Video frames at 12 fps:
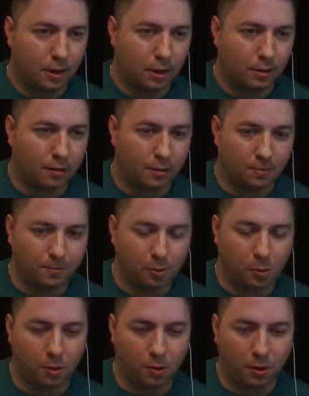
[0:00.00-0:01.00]
Tier
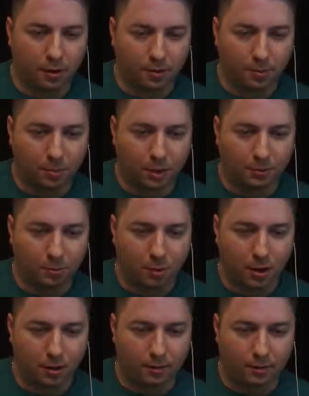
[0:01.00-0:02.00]
4 is blaze
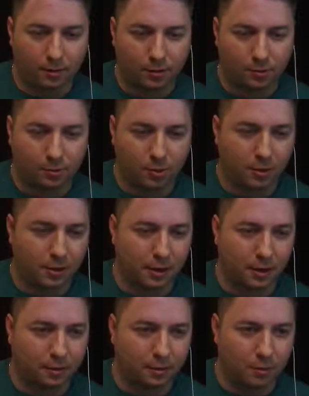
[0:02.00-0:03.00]
rods surrounding
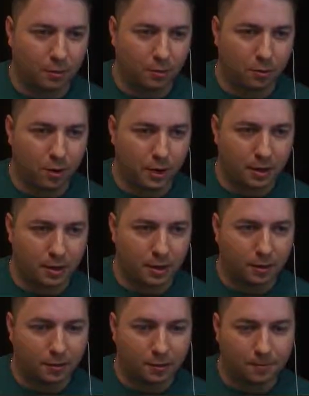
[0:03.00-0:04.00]
the tier 3, and then
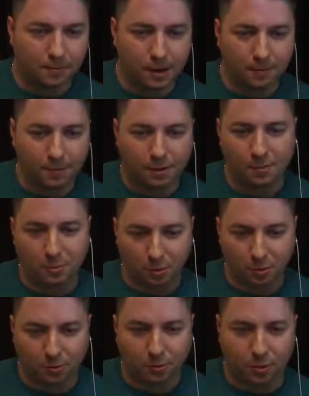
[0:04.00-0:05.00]
tier 5 is
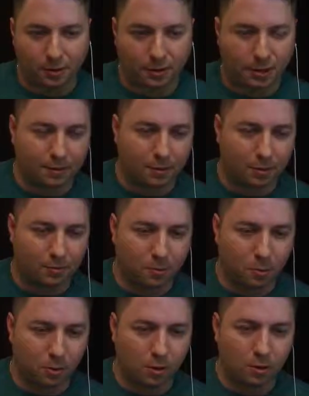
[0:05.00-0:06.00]
emeralds surrounding that tier
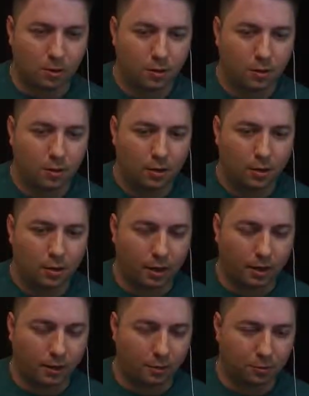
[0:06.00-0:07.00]
4.
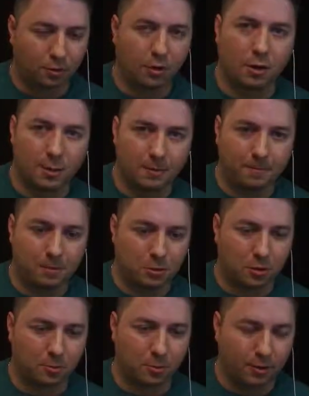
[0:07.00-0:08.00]
Those are going to be
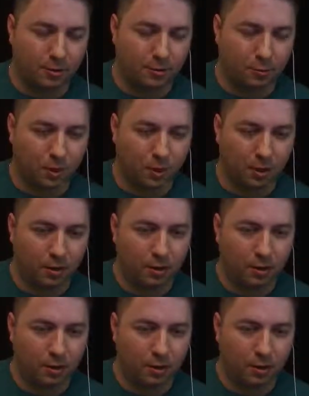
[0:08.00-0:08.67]
future upgrades as well.